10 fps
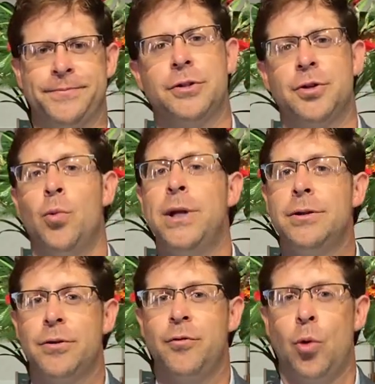So we
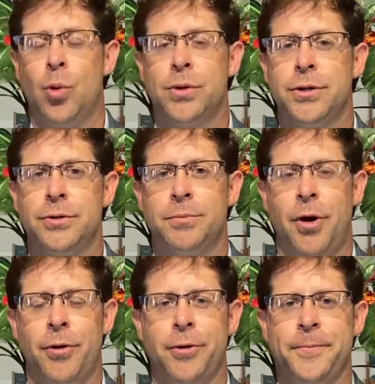look forward to
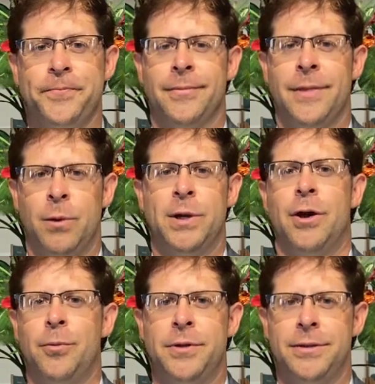tomorrow. And we
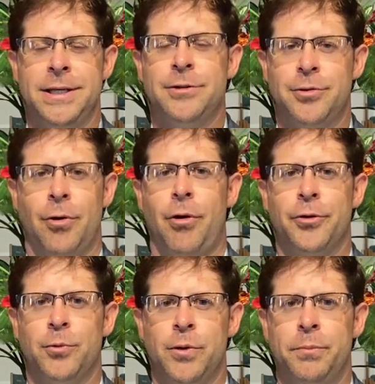hope that these
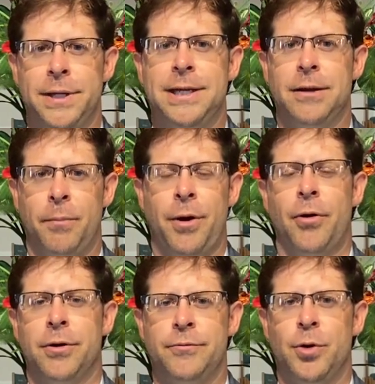thoughts will be a
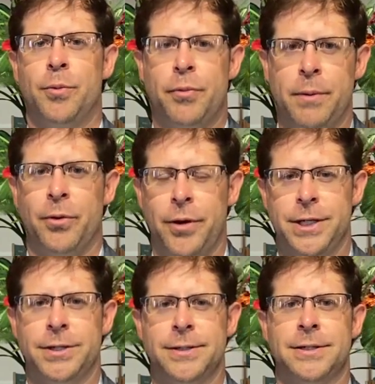part of your
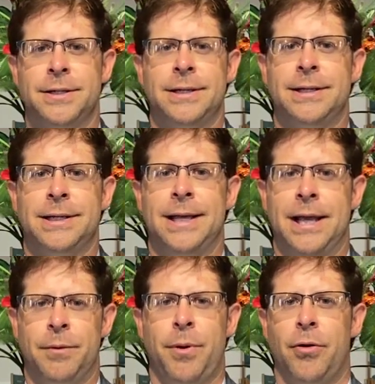preparations
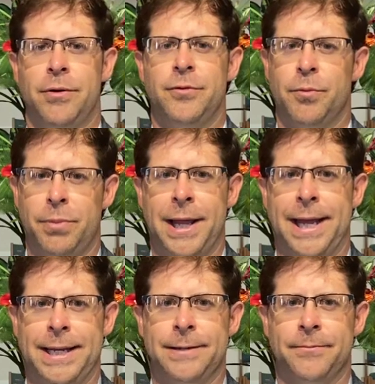and a part of your
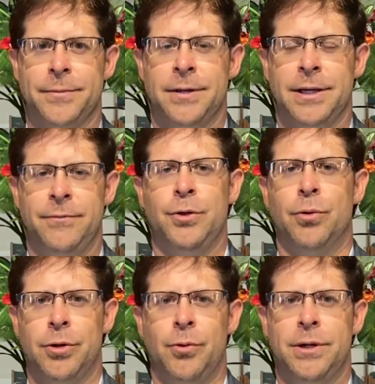planning if you
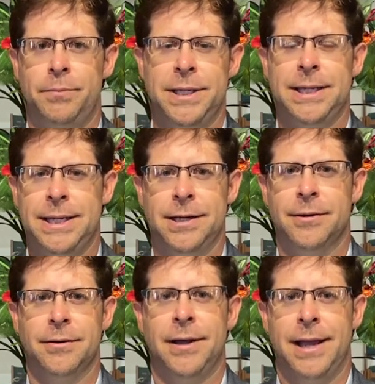are going to be
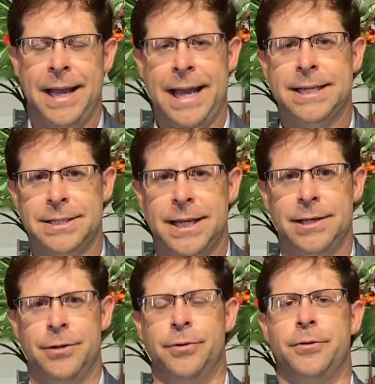here at
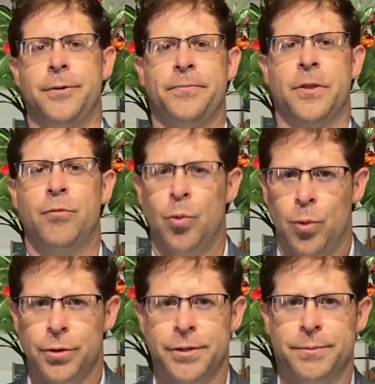St. Luke for
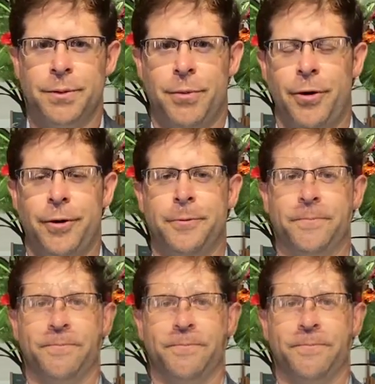worship tomorrow.